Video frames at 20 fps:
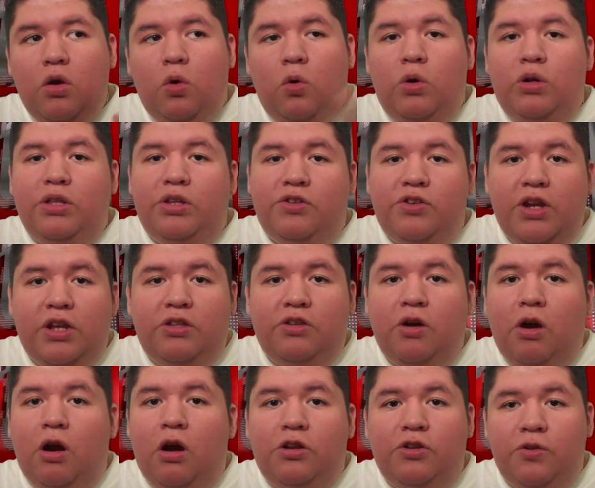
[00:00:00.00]
or the Shade
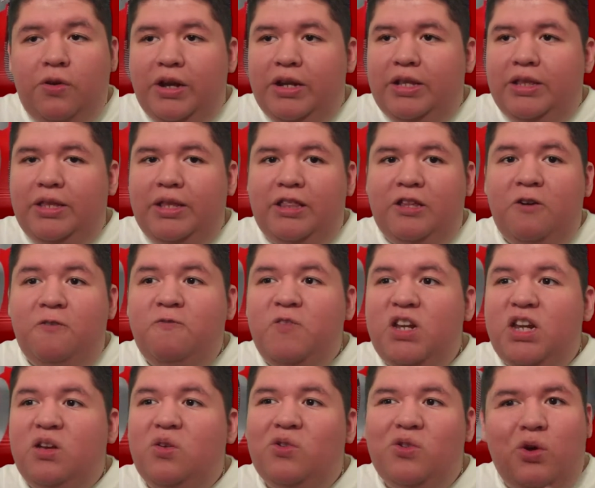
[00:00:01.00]
Tars or anything. Their
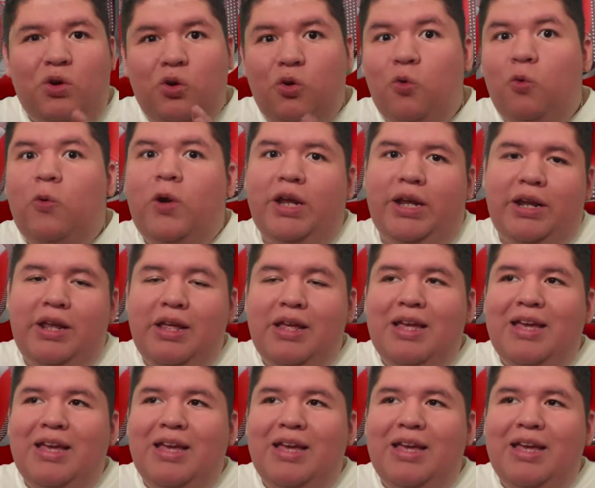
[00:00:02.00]
videos are great.